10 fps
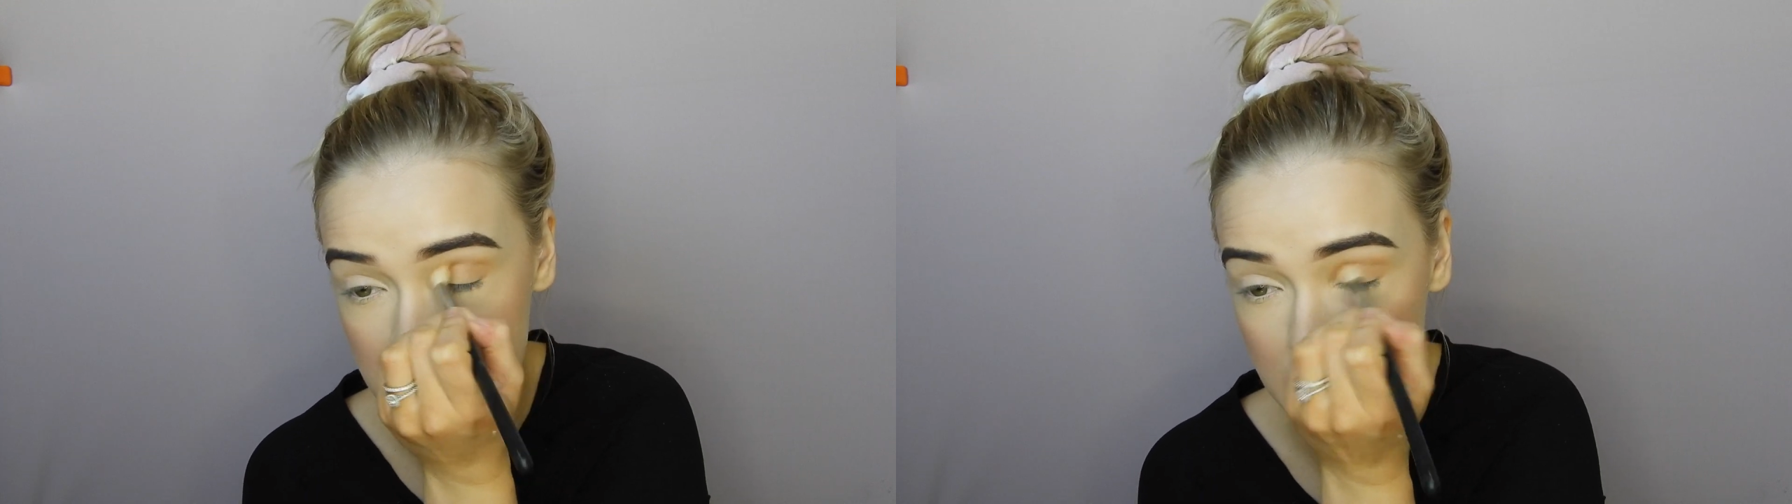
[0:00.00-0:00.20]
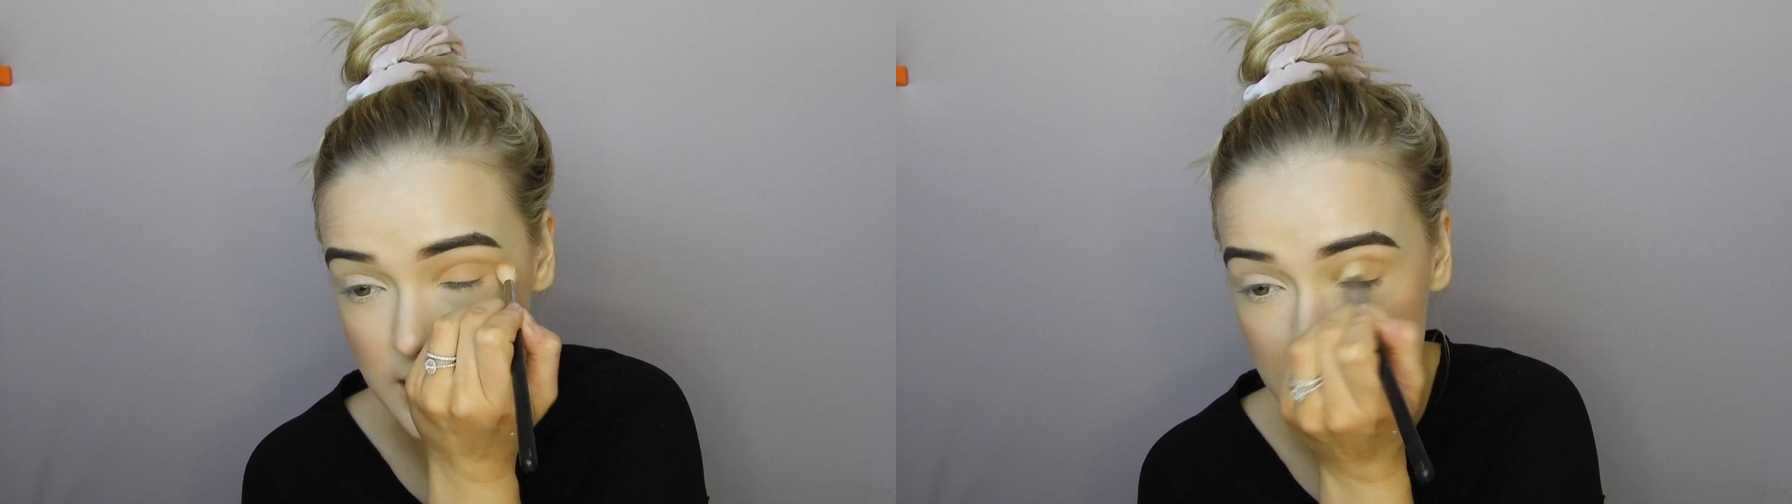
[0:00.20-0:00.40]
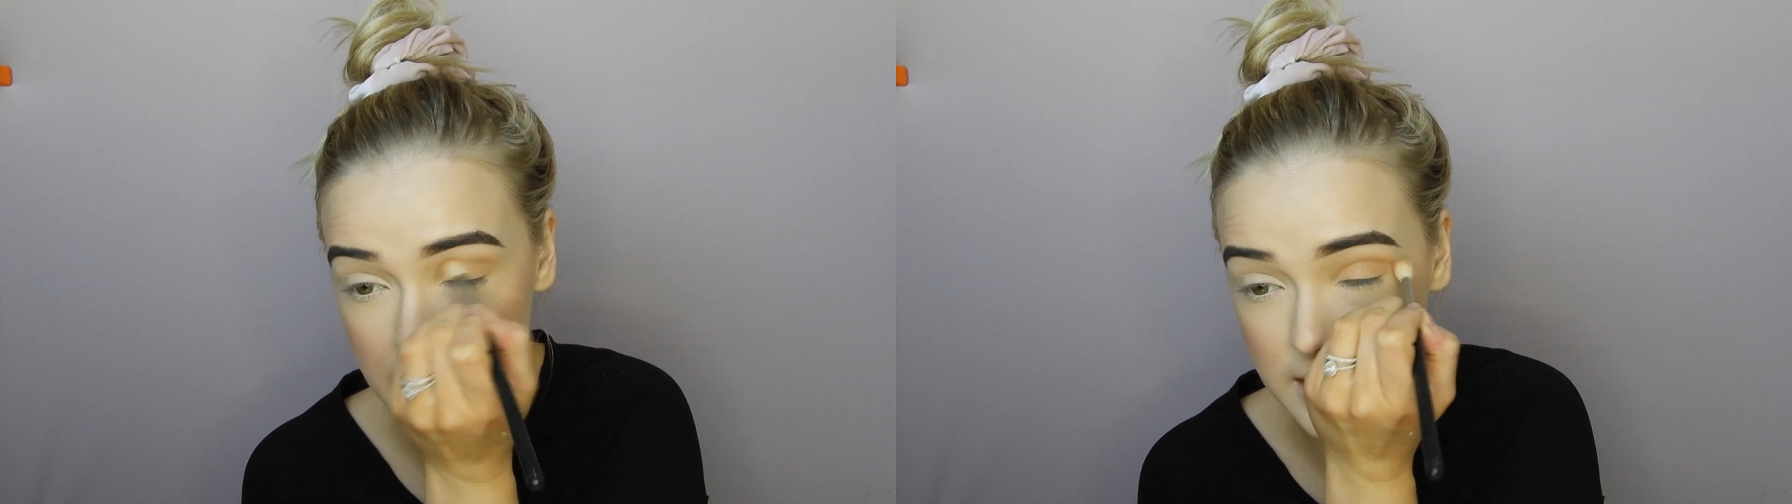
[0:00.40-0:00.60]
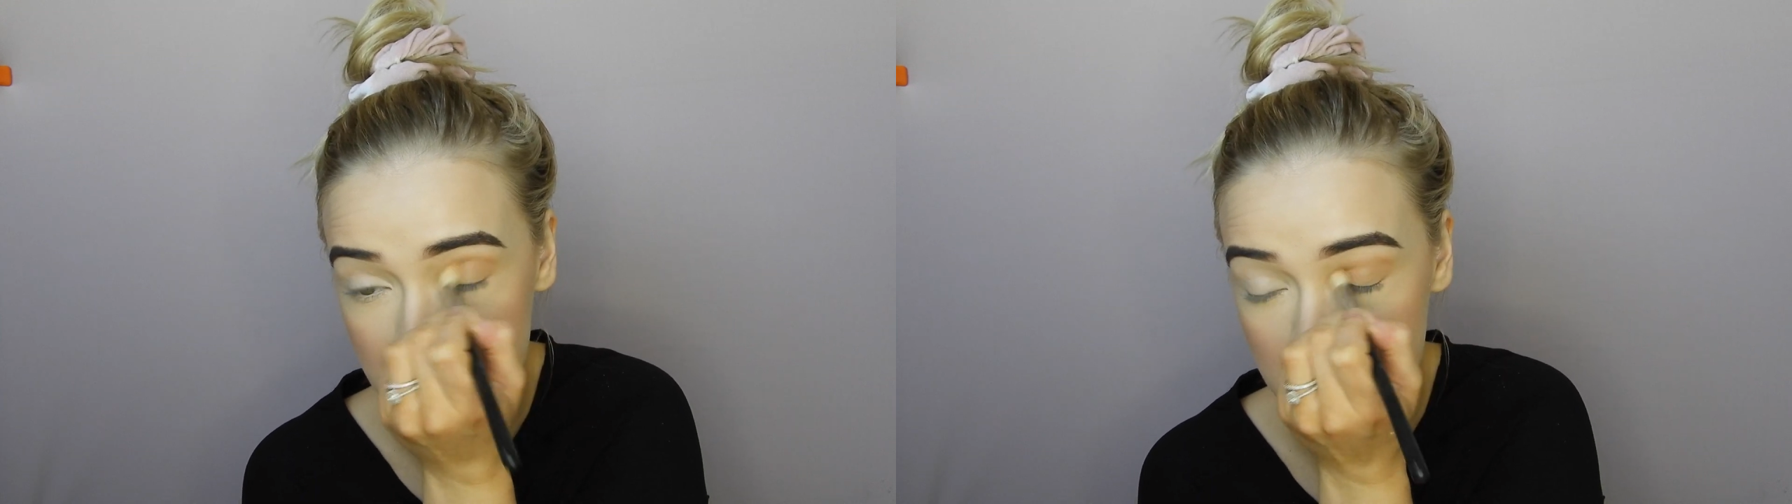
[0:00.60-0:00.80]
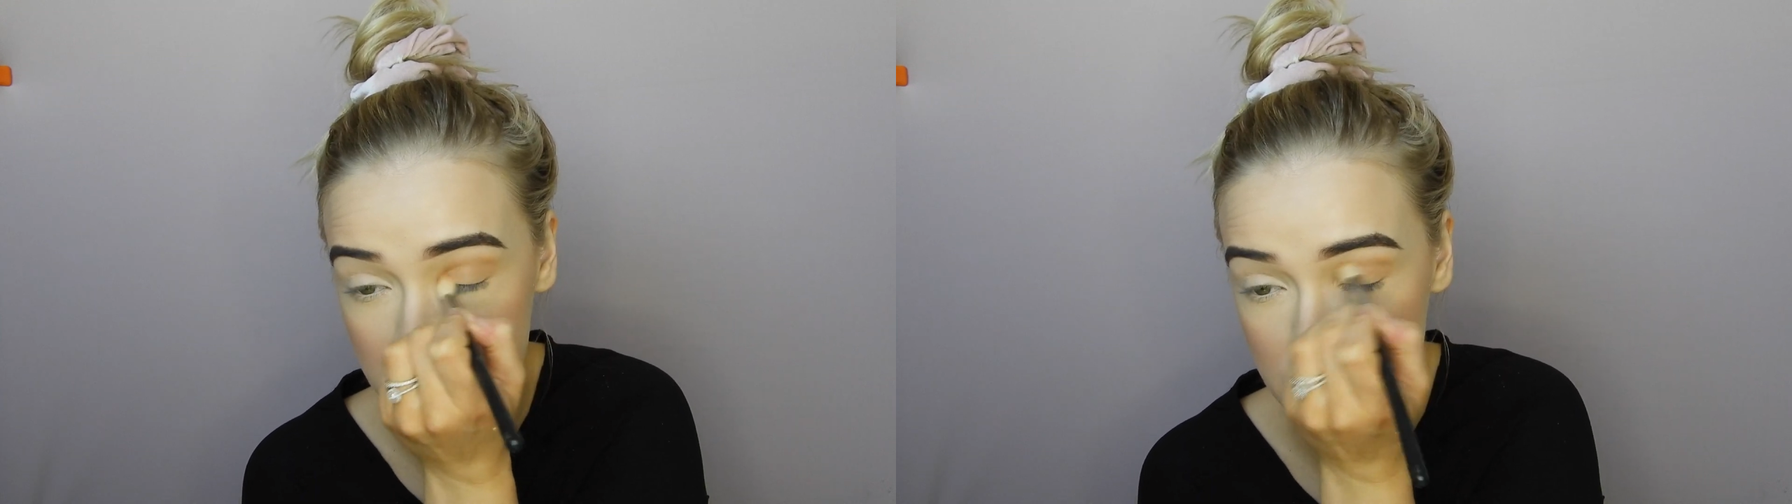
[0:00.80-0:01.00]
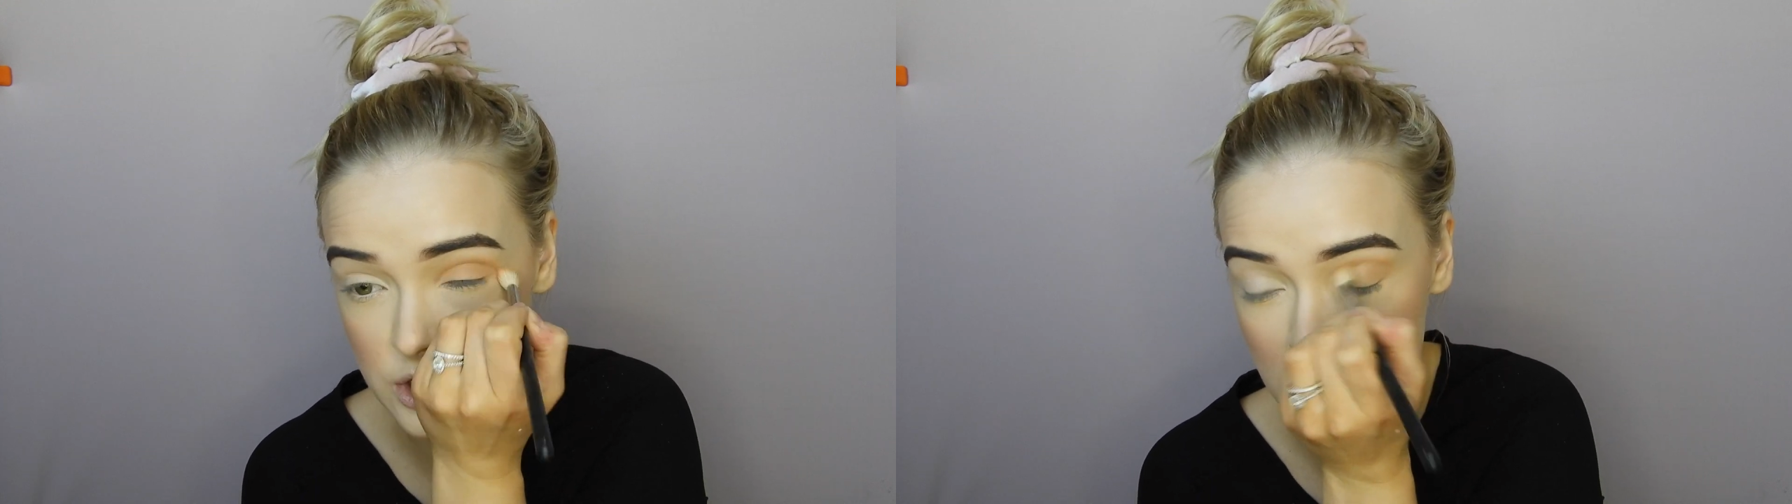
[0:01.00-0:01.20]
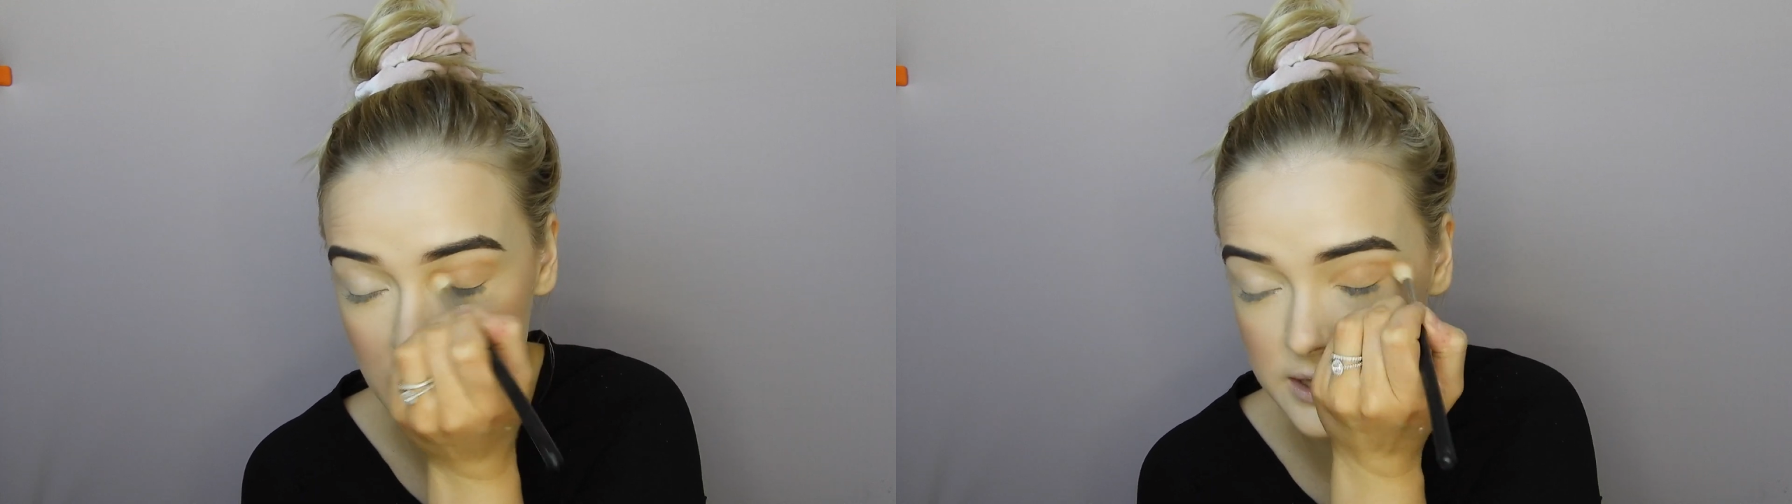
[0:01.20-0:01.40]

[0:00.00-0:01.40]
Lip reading: I chuck